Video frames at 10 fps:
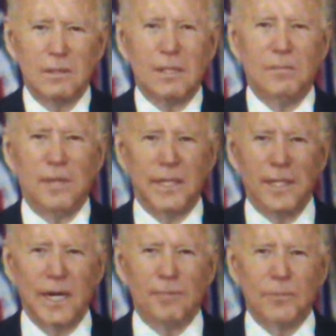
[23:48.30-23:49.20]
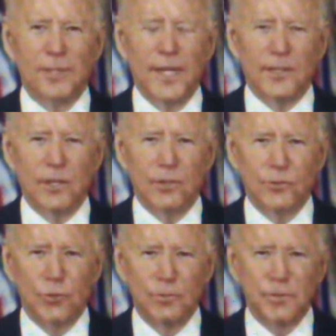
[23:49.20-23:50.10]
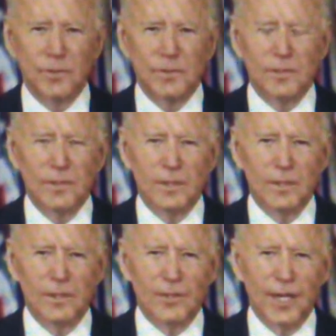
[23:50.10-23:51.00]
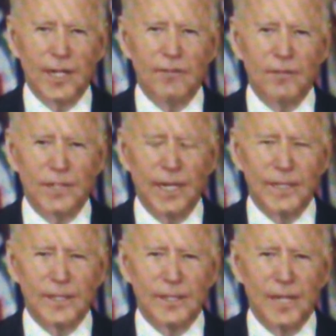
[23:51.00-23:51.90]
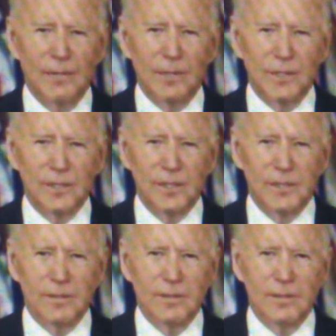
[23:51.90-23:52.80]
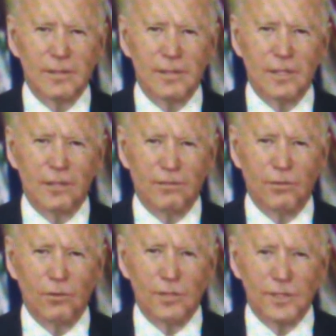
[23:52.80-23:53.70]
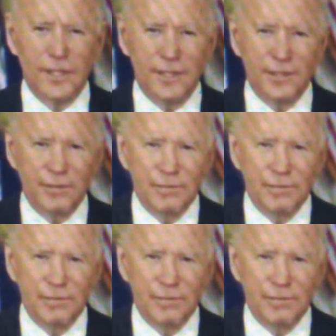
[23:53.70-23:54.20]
And may God protect our troops. Thank you for taking the time to listen. I look forward to seeing you.